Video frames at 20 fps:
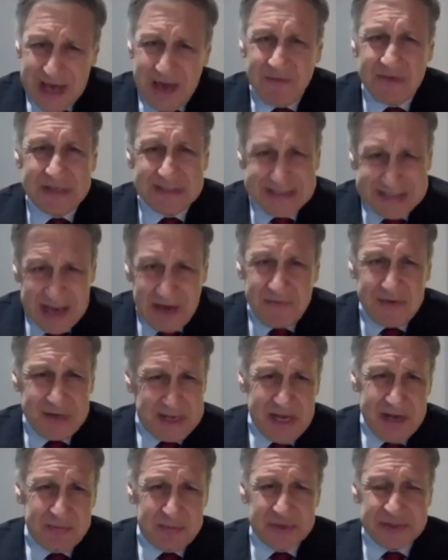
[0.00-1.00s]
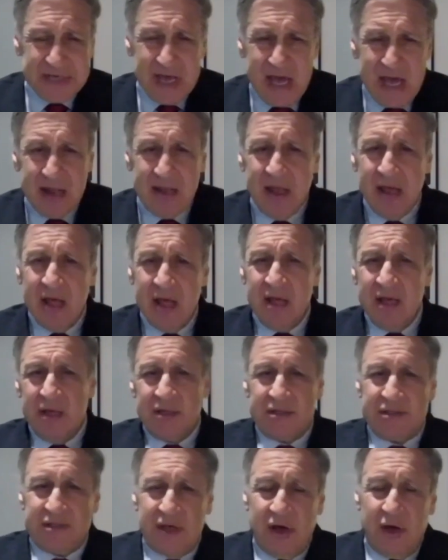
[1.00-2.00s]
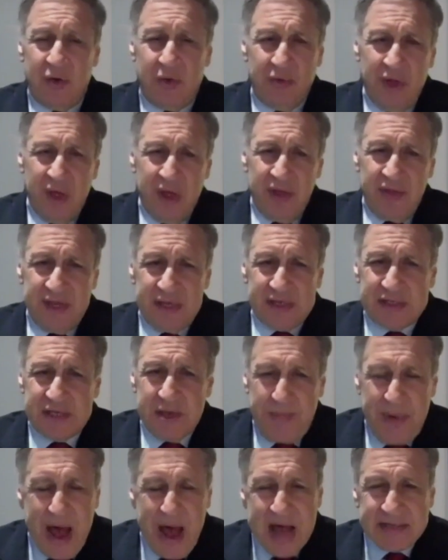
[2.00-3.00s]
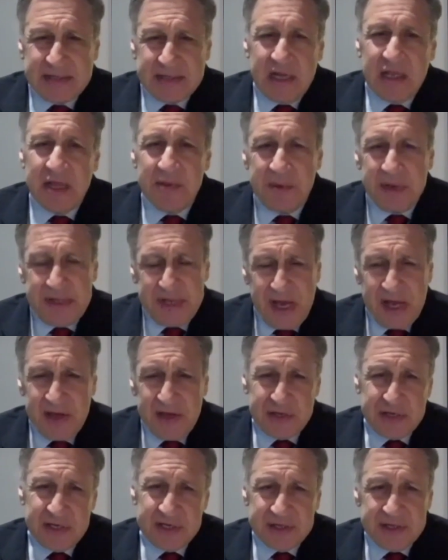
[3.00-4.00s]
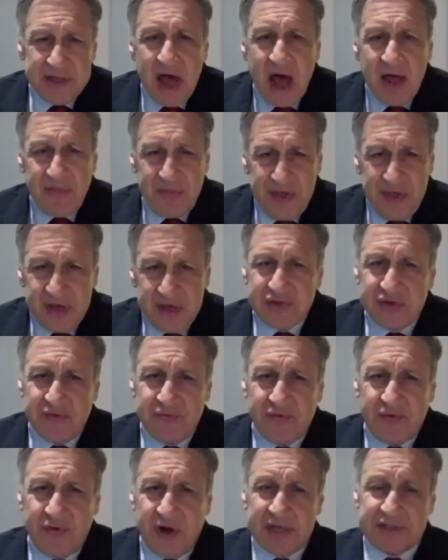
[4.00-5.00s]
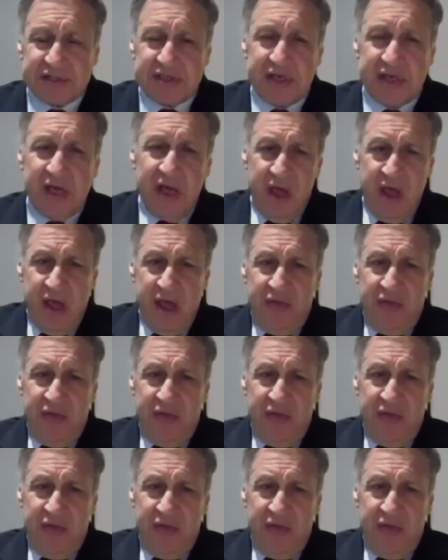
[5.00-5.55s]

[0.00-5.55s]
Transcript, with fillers: seven, 17%. So this capacity limitation is not the issue for us.